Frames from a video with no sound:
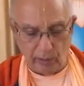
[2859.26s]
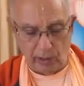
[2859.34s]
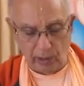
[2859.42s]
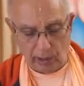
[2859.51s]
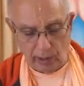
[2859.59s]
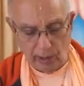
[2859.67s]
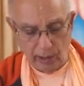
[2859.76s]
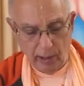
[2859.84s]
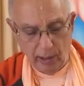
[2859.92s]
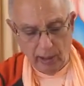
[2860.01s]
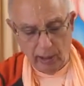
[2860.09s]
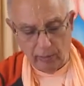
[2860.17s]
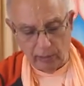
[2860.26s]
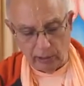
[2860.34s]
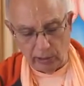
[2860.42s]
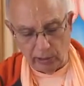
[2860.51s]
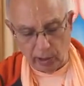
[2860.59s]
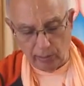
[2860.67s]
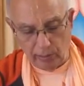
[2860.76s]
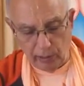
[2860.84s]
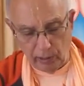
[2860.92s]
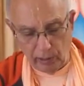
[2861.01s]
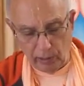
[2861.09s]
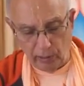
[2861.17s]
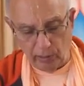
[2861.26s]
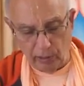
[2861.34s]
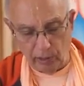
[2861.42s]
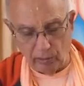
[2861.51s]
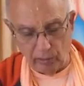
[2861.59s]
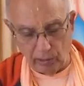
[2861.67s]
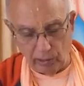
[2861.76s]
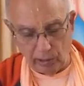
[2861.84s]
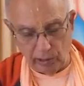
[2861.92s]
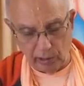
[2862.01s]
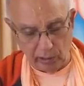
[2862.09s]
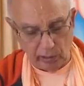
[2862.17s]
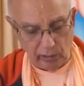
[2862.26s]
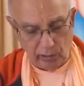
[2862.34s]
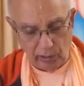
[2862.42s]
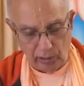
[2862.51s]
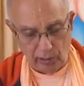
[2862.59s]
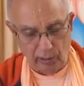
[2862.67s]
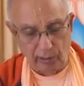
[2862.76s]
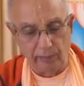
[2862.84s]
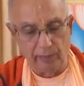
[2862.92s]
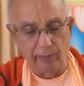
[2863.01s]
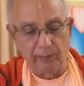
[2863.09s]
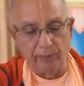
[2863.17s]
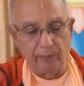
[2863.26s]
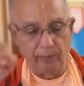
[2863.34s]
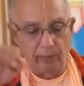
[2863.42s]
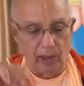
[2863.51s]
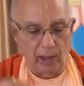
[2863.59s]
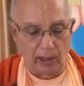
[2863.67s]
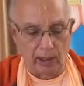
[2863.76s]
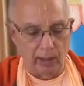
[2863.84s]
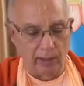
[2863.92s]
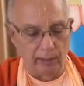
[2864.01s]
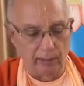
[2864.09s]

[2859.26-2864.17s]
Okay, I'm going to stop here. Tomorrow we'll continue. Okay.